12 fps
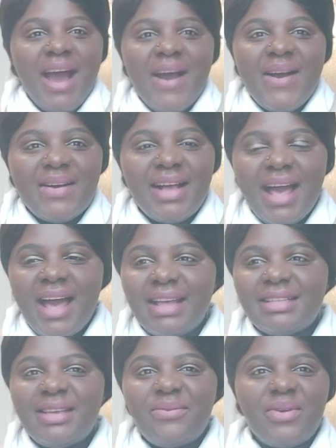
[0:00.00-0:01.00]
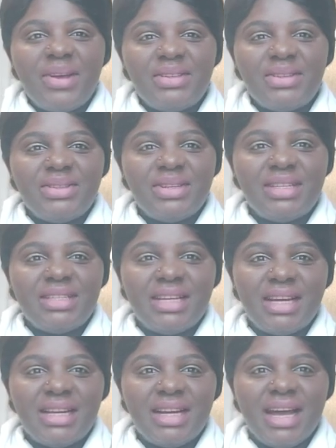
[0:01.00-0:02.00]
oh guys if you are new to this
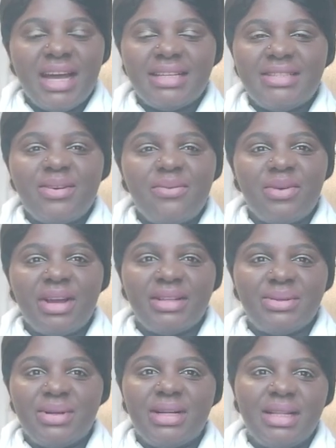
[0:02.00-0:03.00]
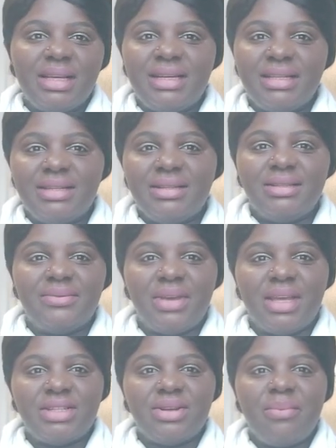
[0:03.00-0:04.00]
channel guys don't forget to click the
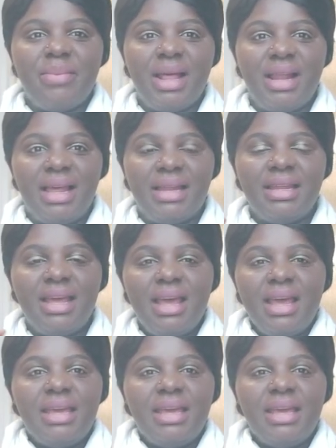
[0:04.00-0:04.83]
notification bell and